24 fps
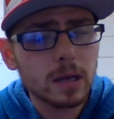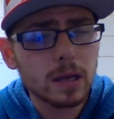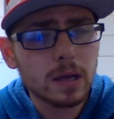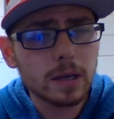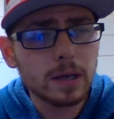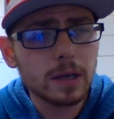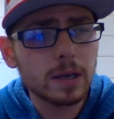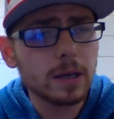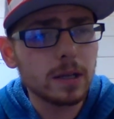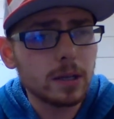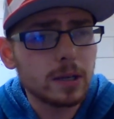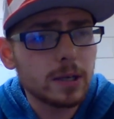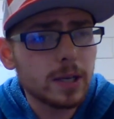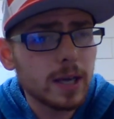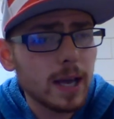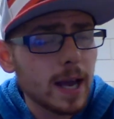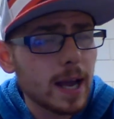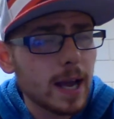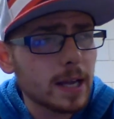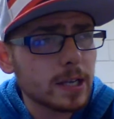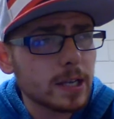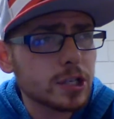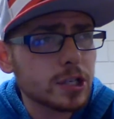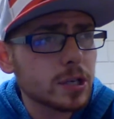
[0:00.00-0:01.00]
He can
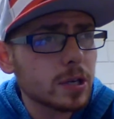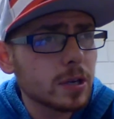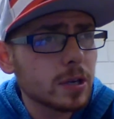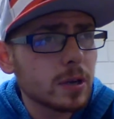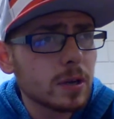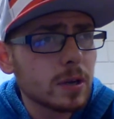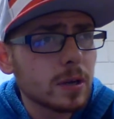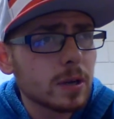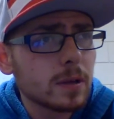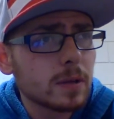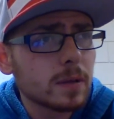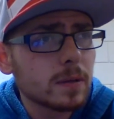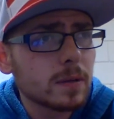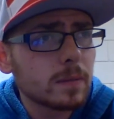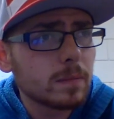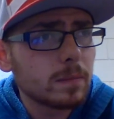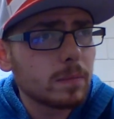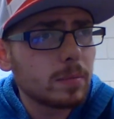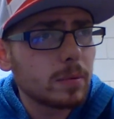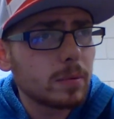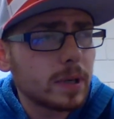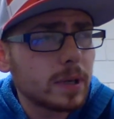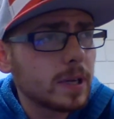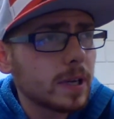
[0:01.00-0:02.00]
catch,
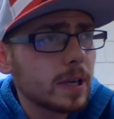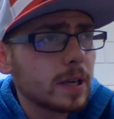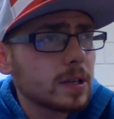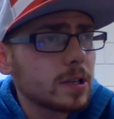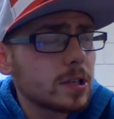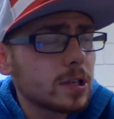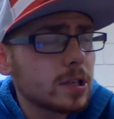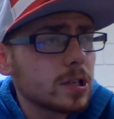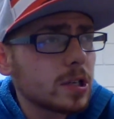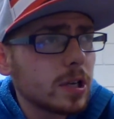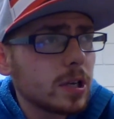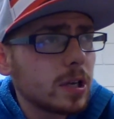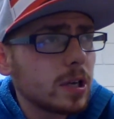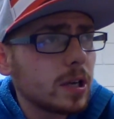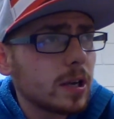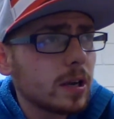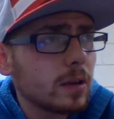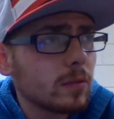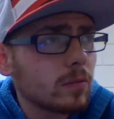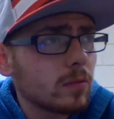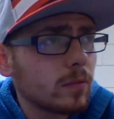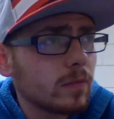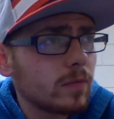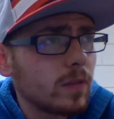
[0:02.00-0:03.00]
but he can't
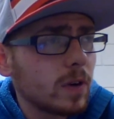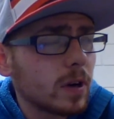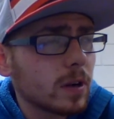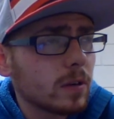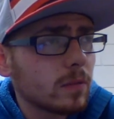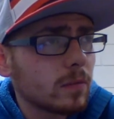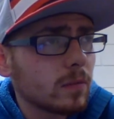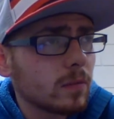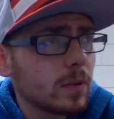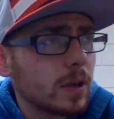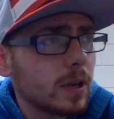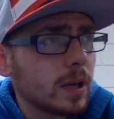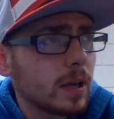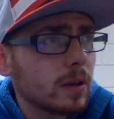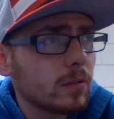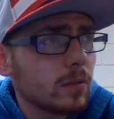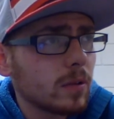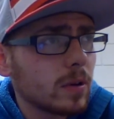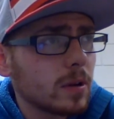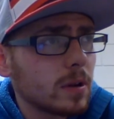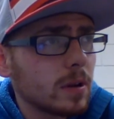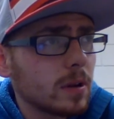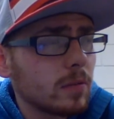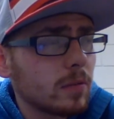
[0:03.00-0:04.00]

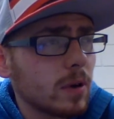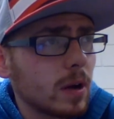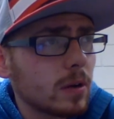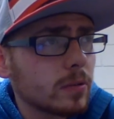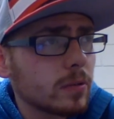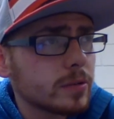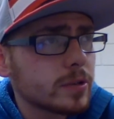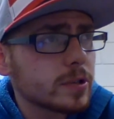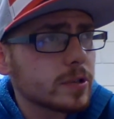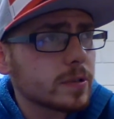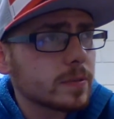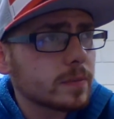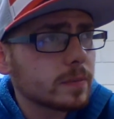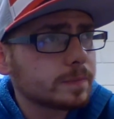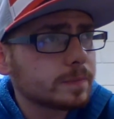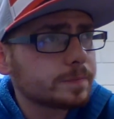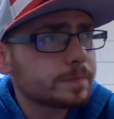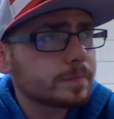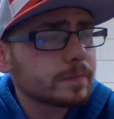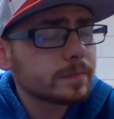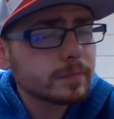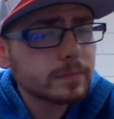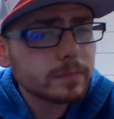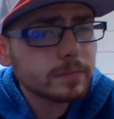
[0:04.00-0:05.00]
run any routes.
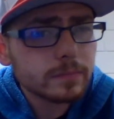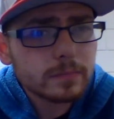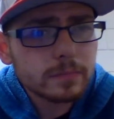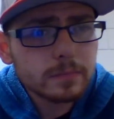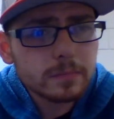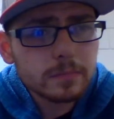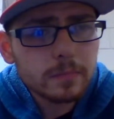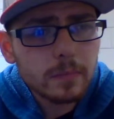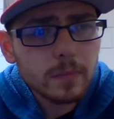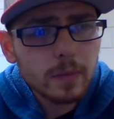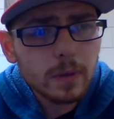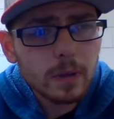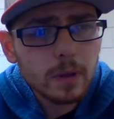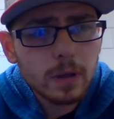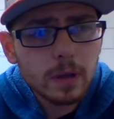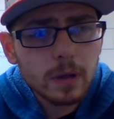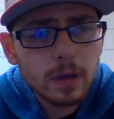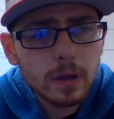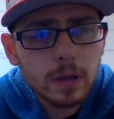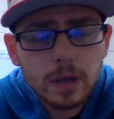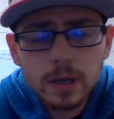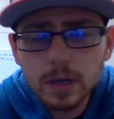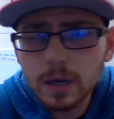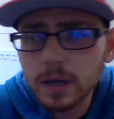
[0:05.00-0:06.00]

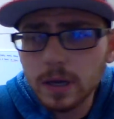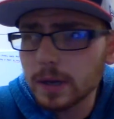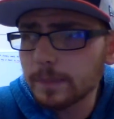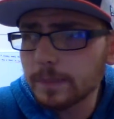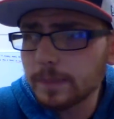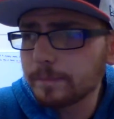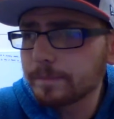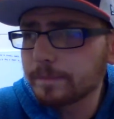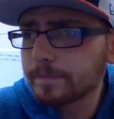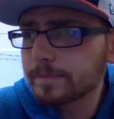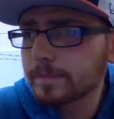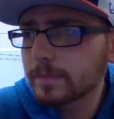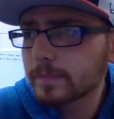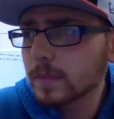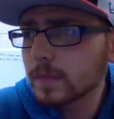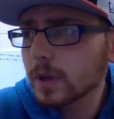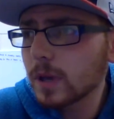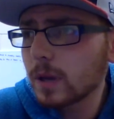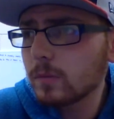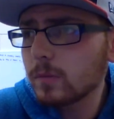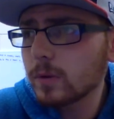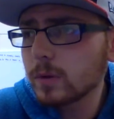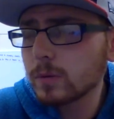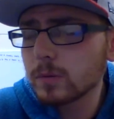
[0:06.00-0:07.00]
And
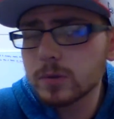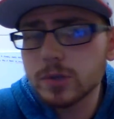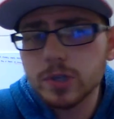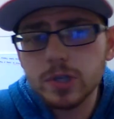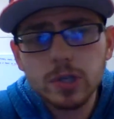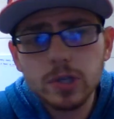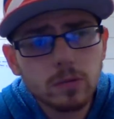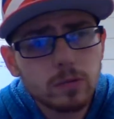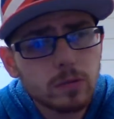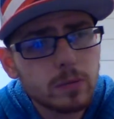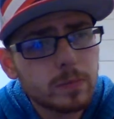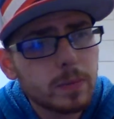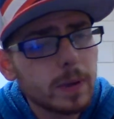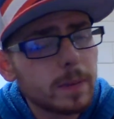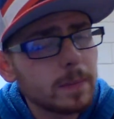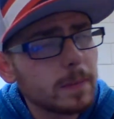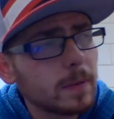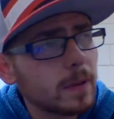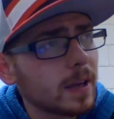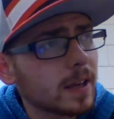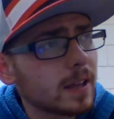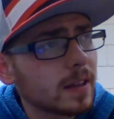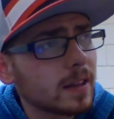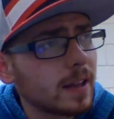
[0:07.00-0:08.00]
we were stuck with
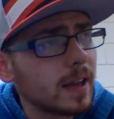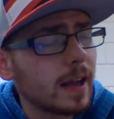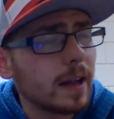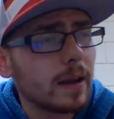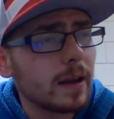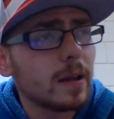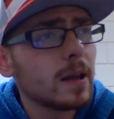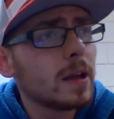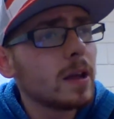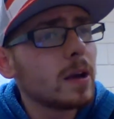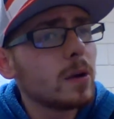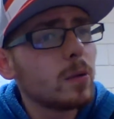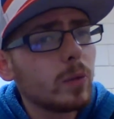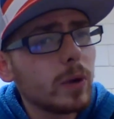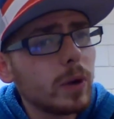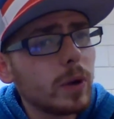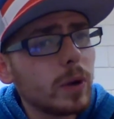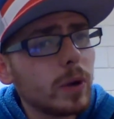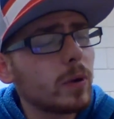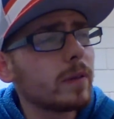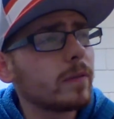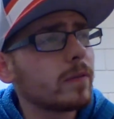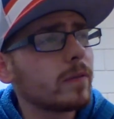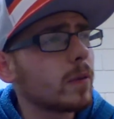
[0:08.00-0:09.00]
people like that. We
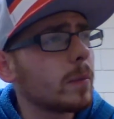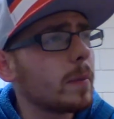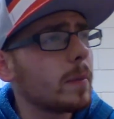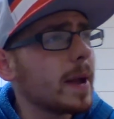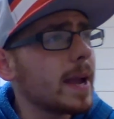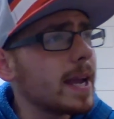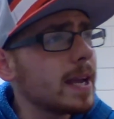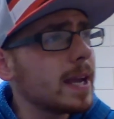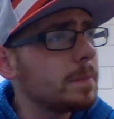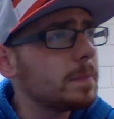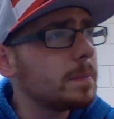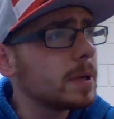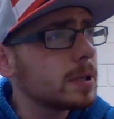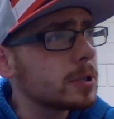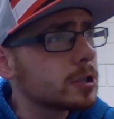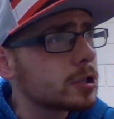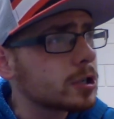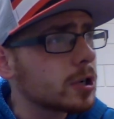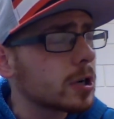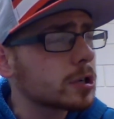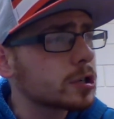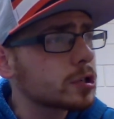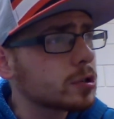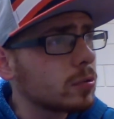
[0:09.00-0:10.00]
went from AB,
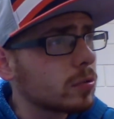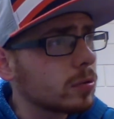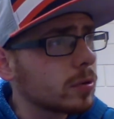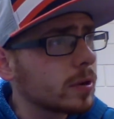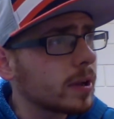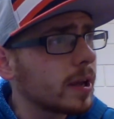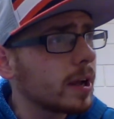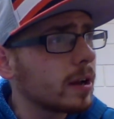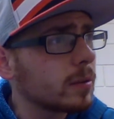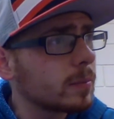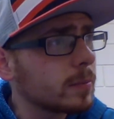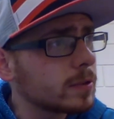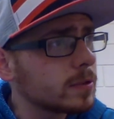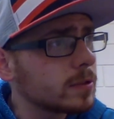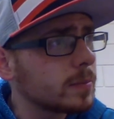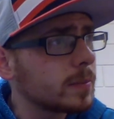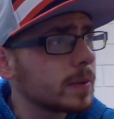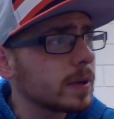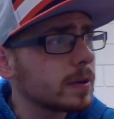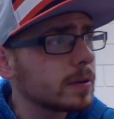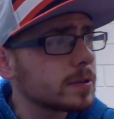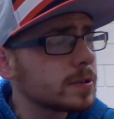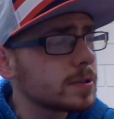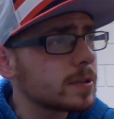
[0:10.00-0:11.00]
Josh Gordon, Edelman,
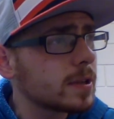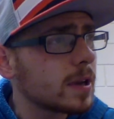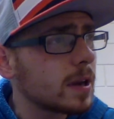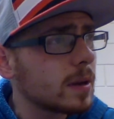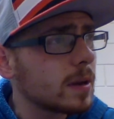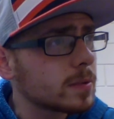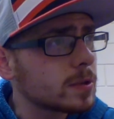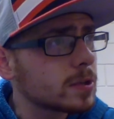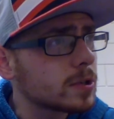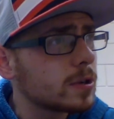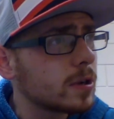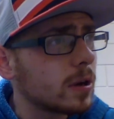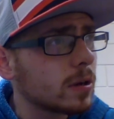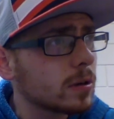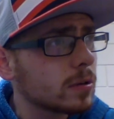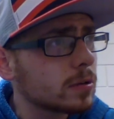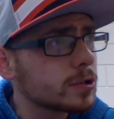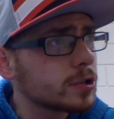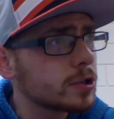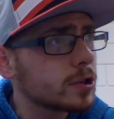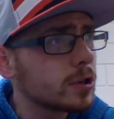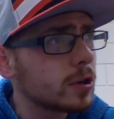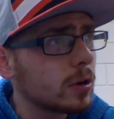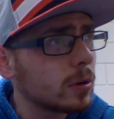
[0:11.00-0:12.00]
Demaryius Thomas,
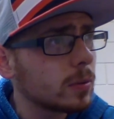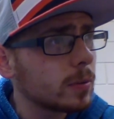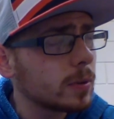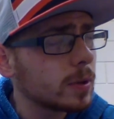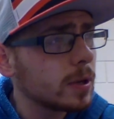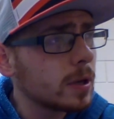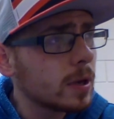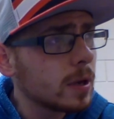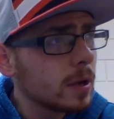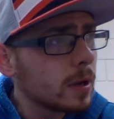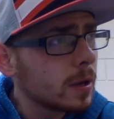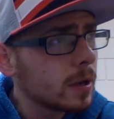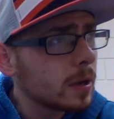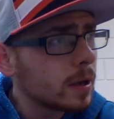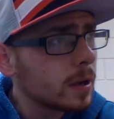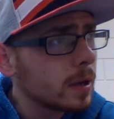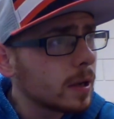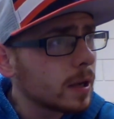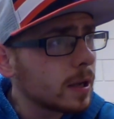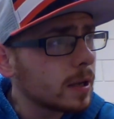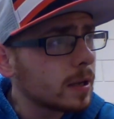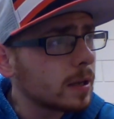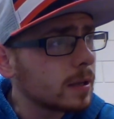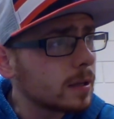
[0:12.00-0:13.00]
Gunnar, Jacoby,
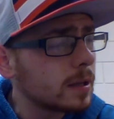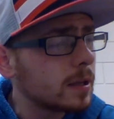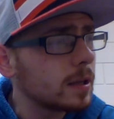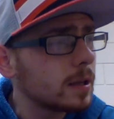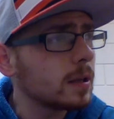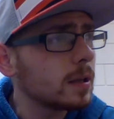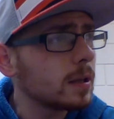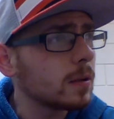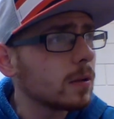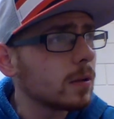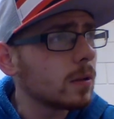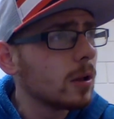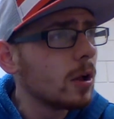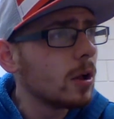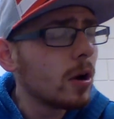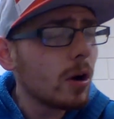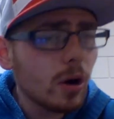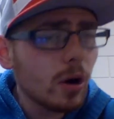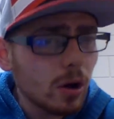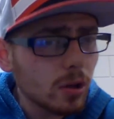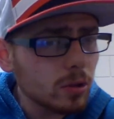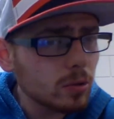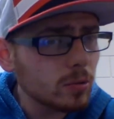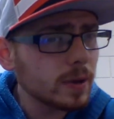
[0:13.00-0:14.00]
and Nikhil,
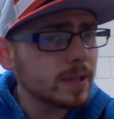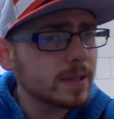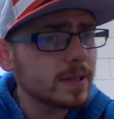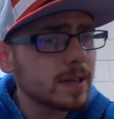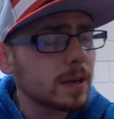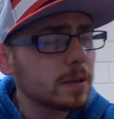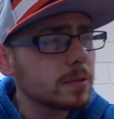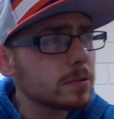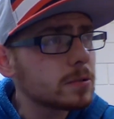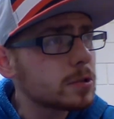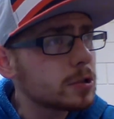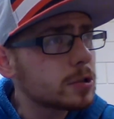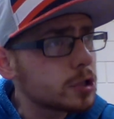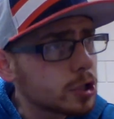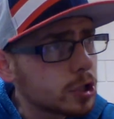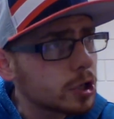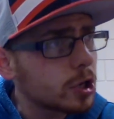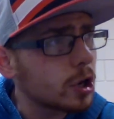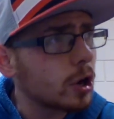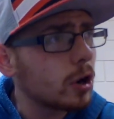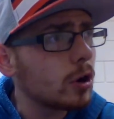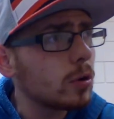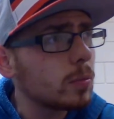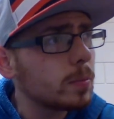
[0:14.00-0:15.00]
all the way down to
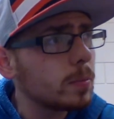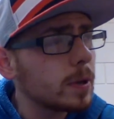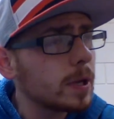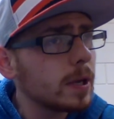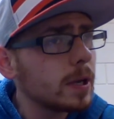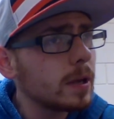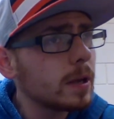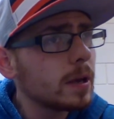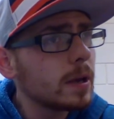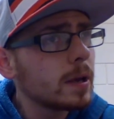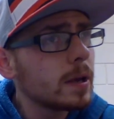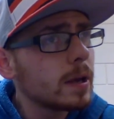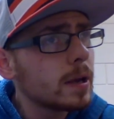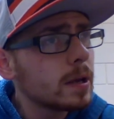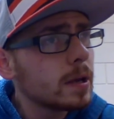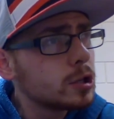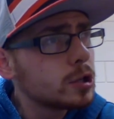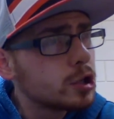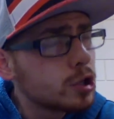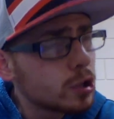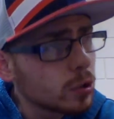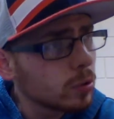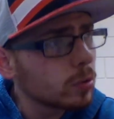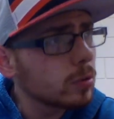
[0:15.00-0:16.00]
Jacoby,
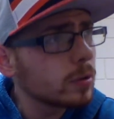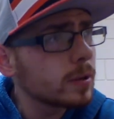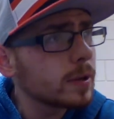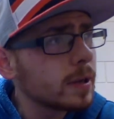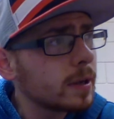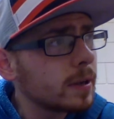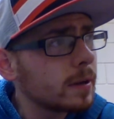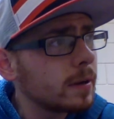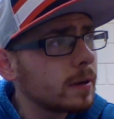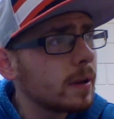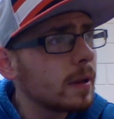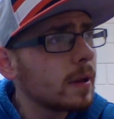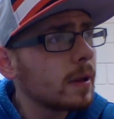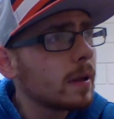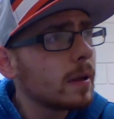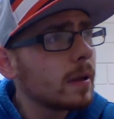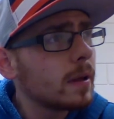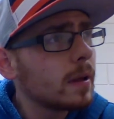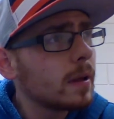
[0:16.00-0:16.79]
Julian,